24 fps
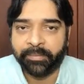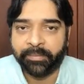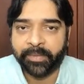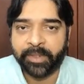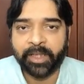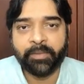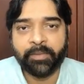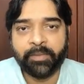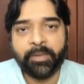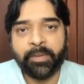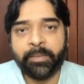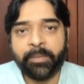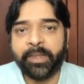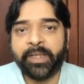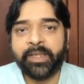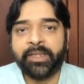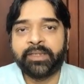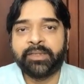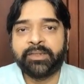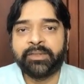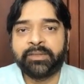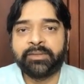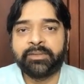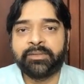There will be
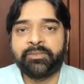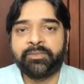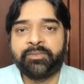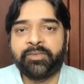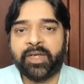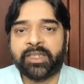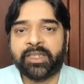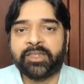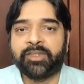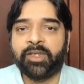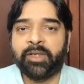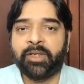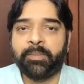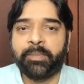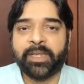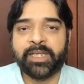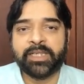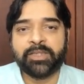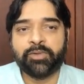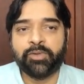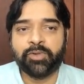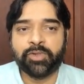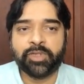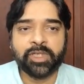factorial
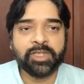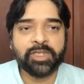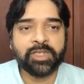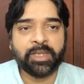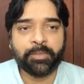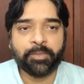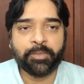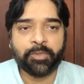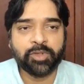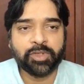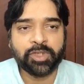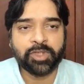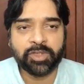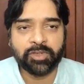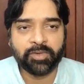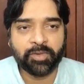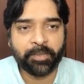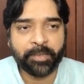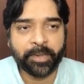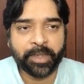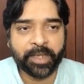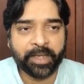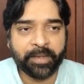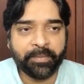based questions, some questions will
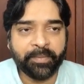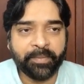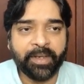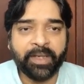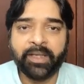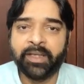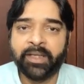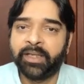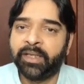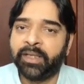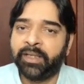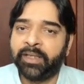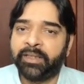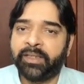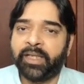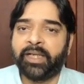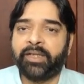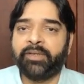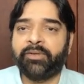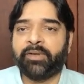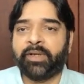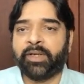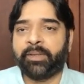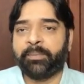be given that
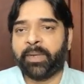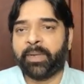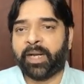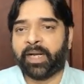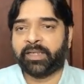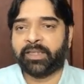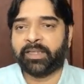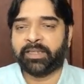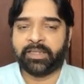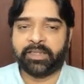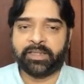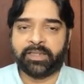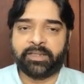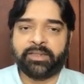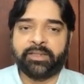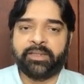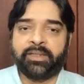you can practice it.